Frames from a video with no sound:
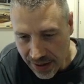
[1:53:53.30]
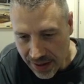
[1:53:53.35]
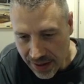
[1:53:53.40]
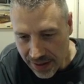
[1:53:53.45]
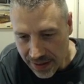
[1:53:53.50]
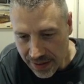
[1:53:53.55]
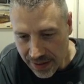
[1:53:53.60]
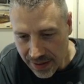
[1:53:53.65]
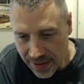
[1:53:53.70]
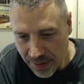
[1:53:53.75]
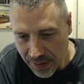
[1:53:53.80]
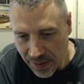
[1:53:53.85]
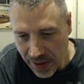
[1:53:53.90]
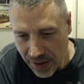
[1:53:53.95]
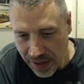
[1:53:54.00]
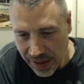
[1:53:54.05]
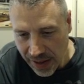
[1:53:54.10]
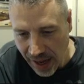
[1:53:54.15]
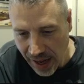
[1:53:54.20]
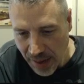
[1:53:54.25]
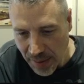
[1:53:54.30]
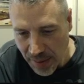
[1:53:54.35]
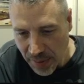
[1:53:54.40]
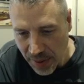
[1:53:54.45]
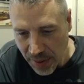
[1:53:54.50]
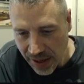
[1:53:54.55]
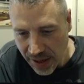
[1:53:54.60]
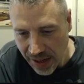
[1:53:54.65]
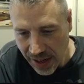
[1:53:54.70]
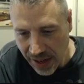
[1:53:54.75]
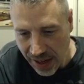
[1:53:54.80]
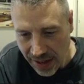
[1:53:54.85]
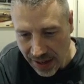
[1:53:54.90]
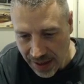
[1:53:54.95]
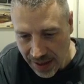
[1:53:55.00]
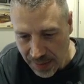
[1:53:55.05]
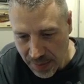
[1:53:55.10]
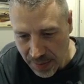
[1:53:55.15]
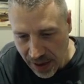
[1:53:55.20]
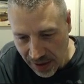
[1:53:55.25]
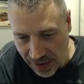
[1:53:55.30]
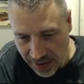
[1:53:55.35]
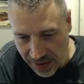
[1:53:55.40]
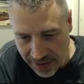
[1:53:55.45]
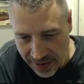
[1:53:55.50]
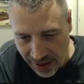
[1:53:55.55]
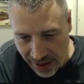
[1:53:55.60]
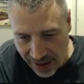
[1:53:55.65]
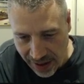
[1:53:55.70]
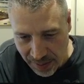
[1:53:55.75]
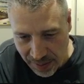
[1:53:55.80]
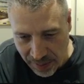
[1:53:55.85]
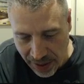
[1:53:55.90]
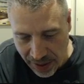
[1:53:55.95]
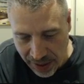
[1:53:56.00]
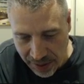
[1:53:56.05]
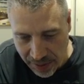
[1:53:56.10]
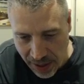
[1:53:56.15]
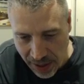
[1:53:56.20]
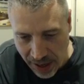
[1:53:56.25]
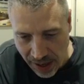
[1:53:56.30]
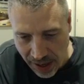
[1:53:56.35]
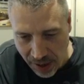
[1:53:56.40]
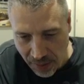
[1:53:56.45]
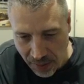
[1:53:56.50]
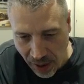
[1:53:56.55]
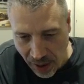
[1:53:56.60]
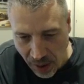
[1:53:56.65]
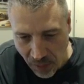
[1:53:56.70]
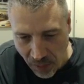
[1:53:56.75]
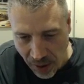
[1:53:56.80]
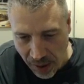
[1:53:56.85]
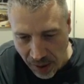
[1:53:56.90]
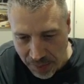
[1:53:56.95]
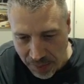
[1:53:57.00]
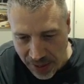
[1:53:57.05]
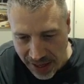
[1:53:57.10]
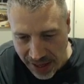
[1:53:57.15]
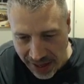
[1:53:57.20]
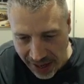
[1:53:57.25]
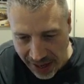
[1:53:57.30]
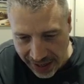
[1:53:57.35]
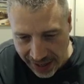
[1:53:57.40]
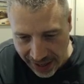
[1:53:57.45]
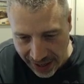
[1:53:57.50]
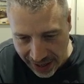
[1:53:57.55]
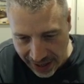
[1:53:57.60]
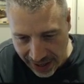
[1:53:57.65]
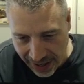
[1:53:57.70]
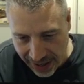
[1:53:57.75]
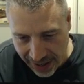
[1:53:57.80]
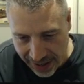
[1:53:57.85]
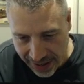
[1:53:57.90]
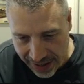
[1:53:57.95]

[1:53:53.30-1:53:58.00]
stuff like that. But yeah, deep down inside, I'm like, man, I want to be that guy.